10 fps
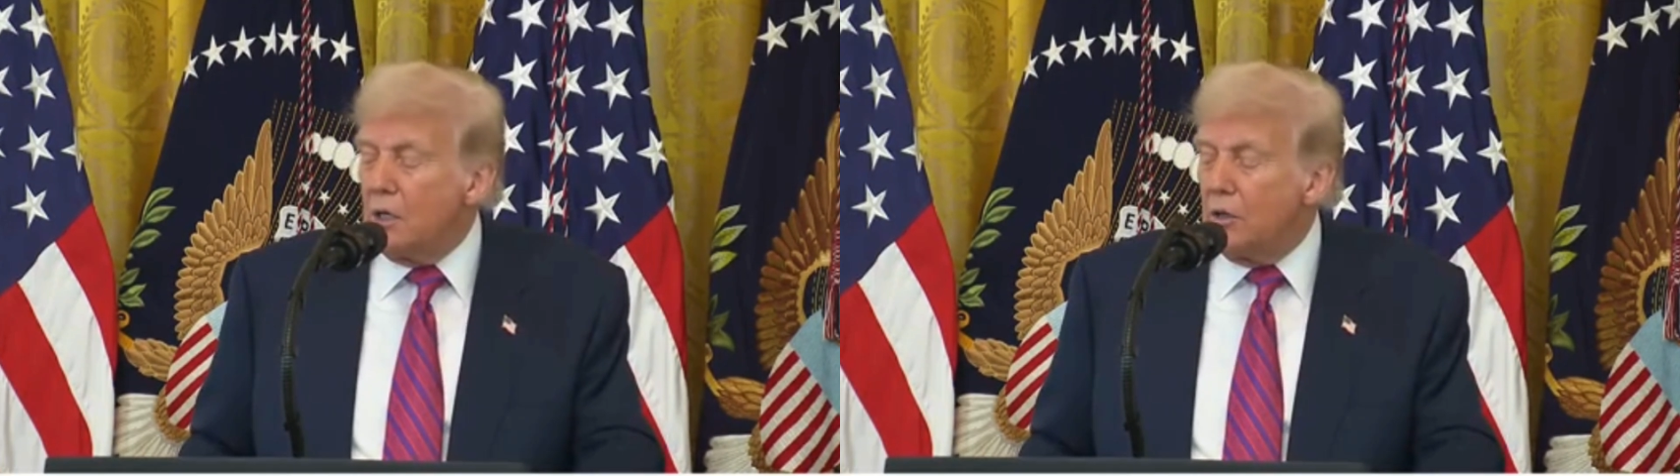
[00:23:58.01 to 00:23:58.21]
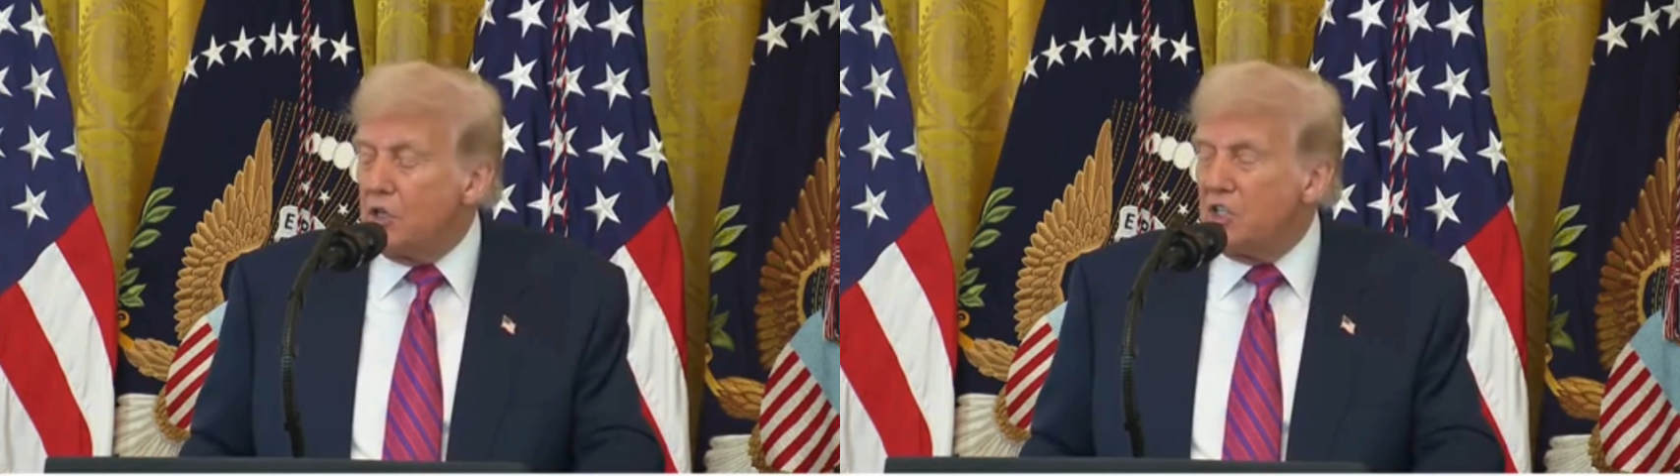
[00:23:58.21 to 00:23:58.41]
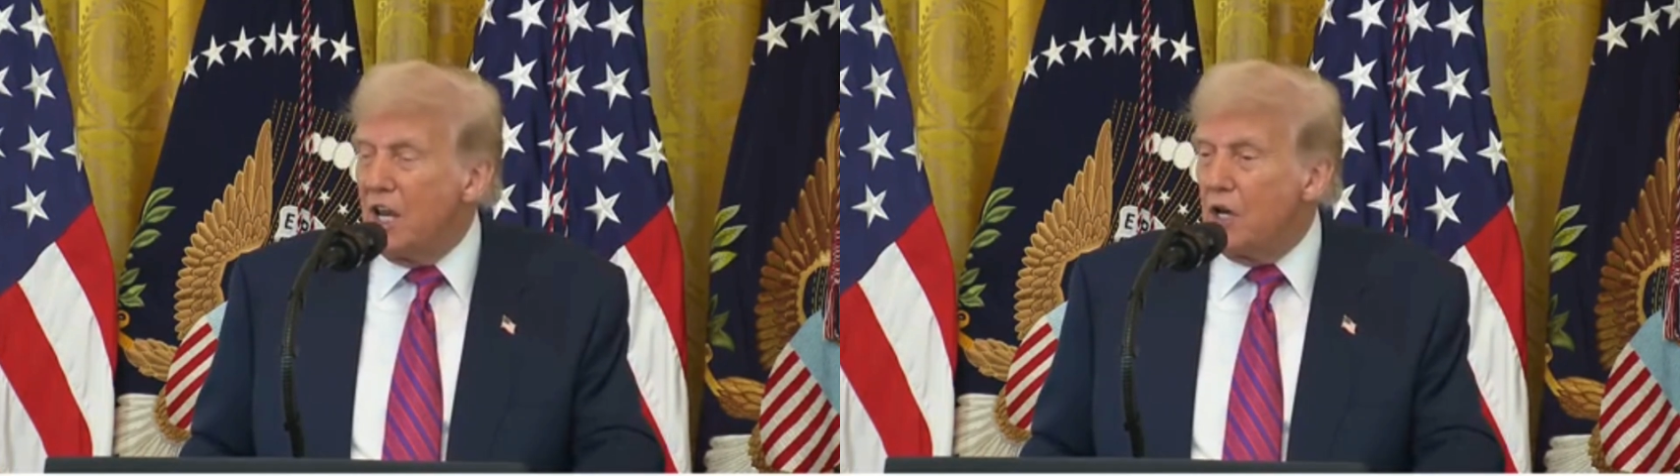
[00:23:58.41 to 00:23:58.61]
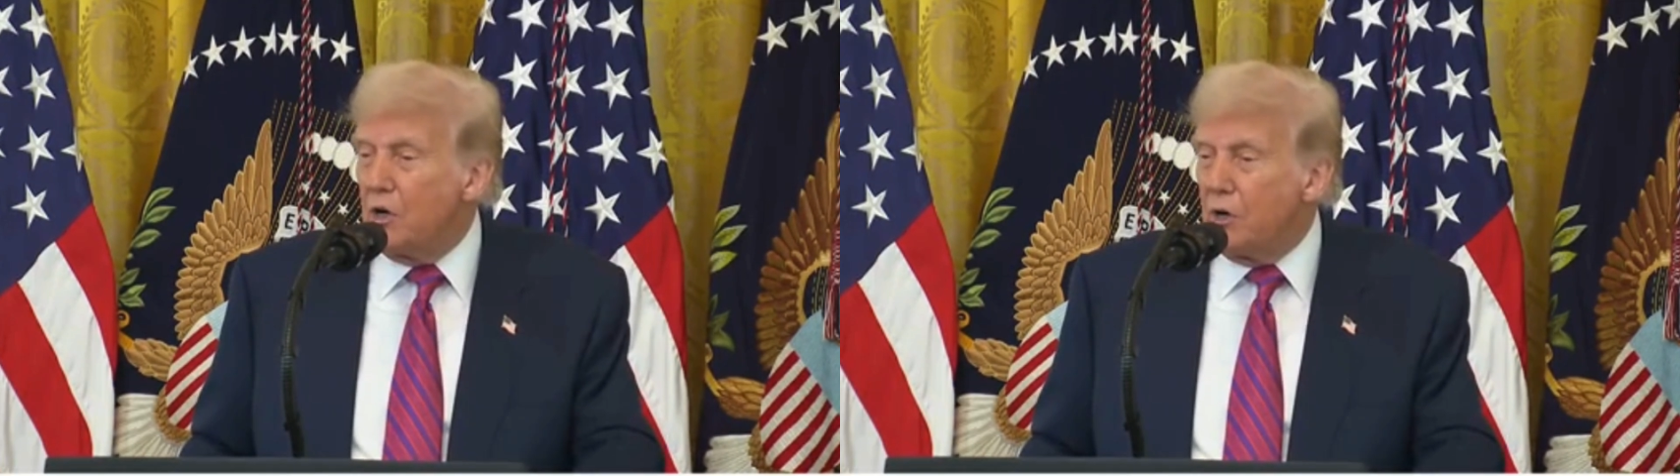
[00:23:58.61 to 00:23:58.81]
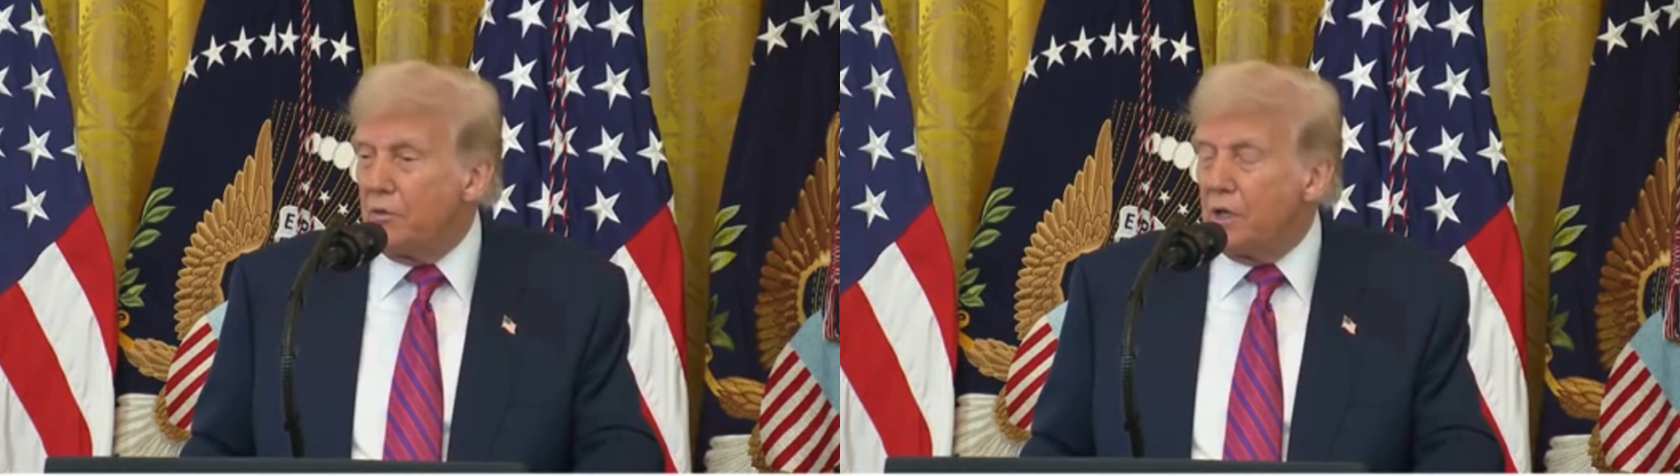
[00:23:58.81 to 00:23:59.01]
the
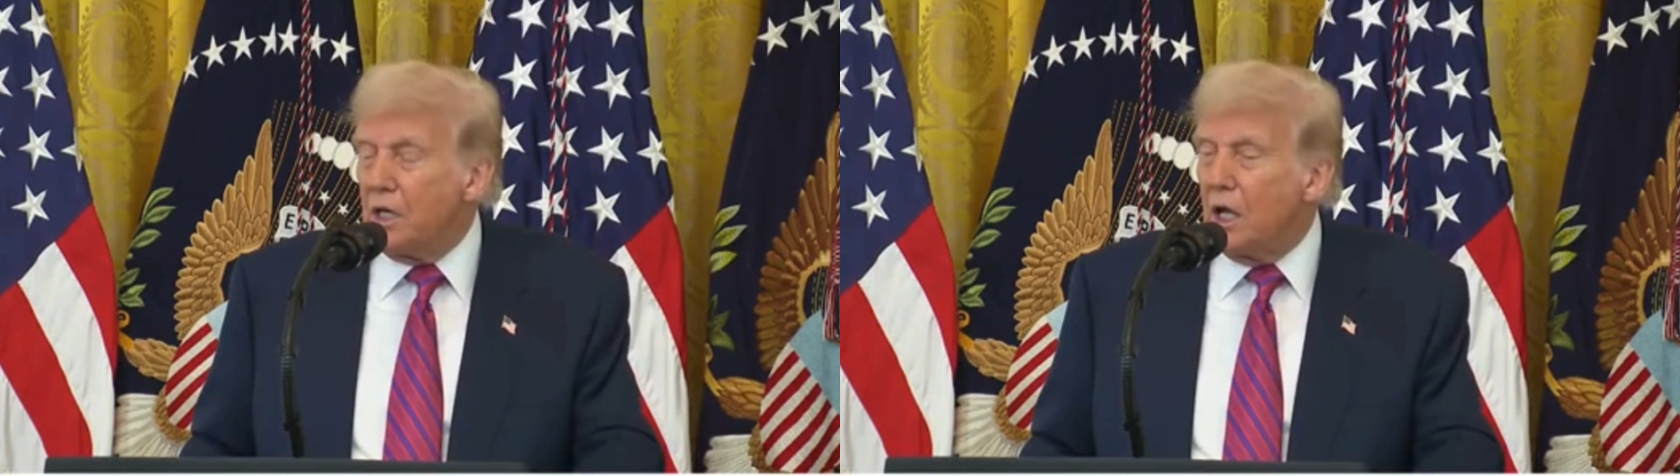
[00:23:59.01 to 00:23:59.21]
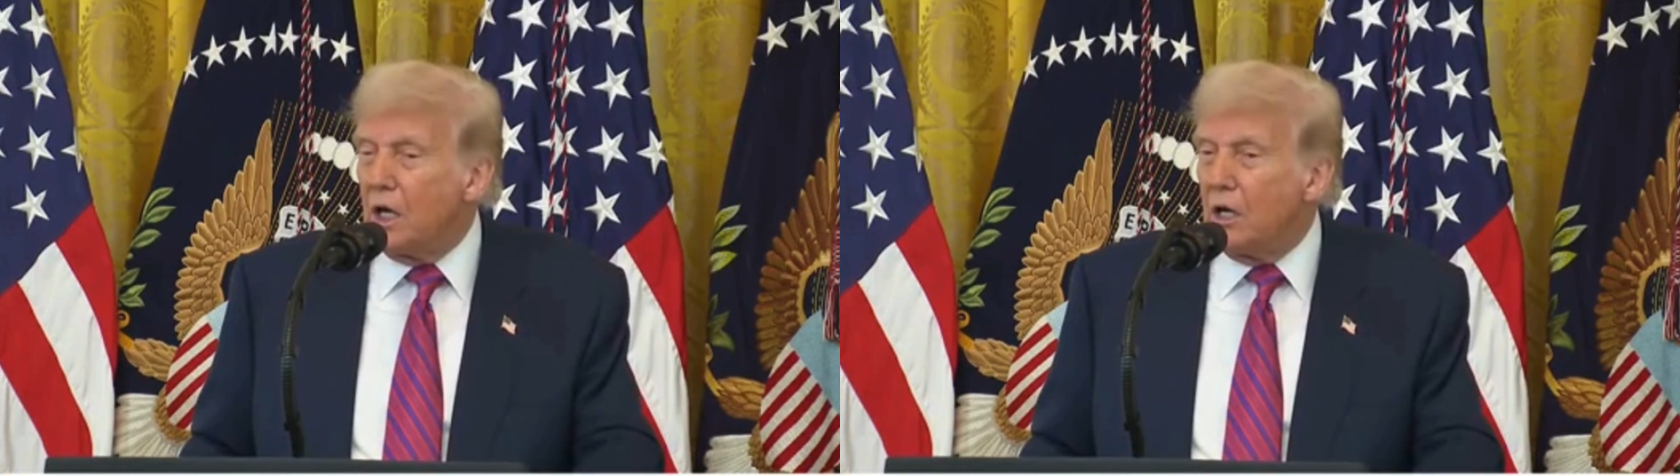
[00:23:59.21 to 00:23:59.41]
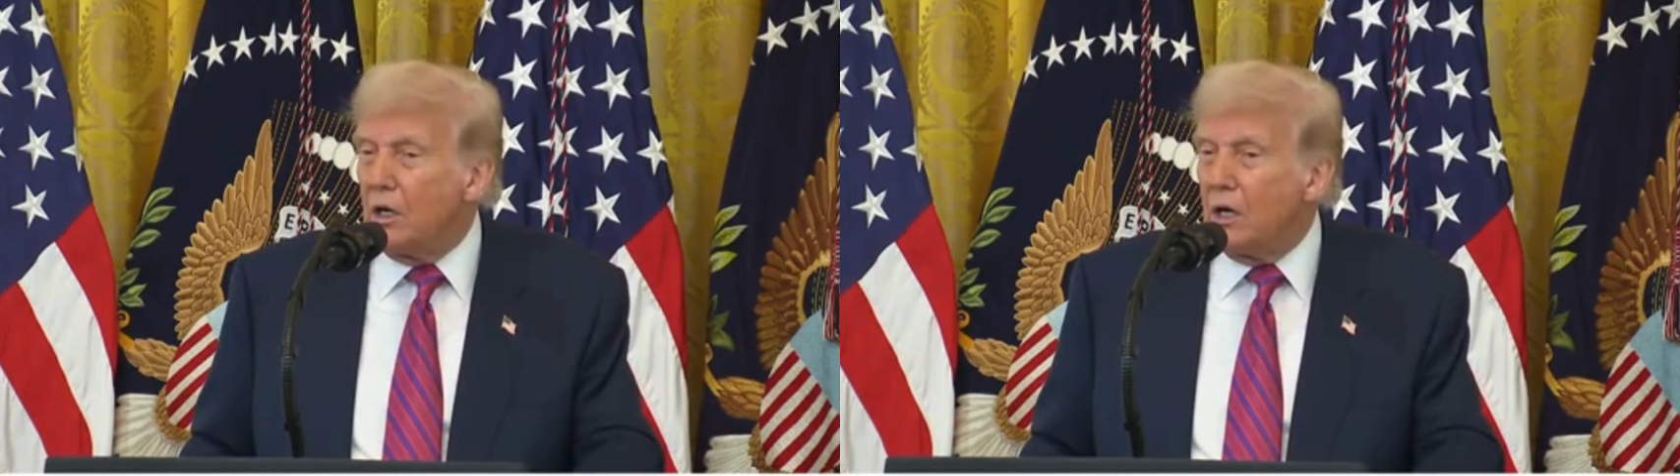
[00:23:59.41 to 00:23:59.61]
standard of the dollar.